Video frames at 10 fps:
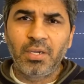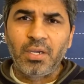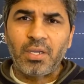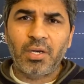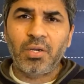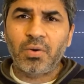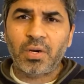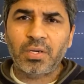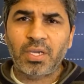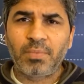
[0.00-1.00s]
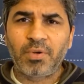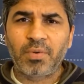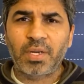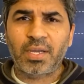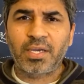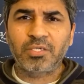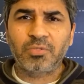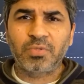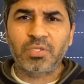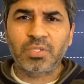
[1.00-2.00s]
and a neuron can be
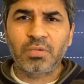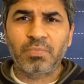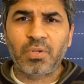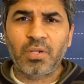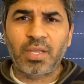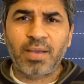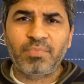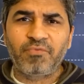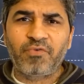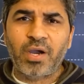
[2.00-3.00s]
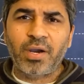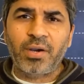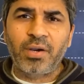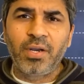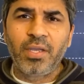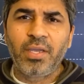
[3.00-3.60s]
realized with a simple amplifier,